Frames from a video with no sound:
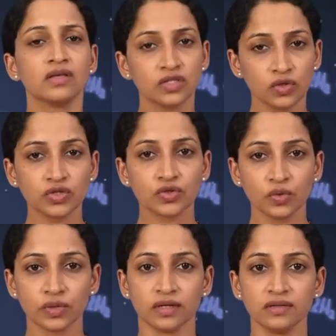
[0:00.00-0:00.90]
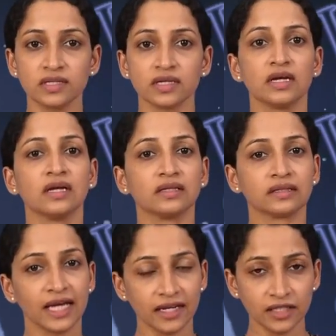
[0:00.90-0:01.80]
So, students
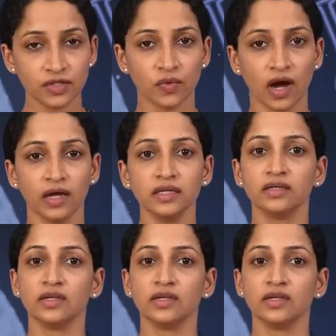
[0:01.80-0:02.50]
that is why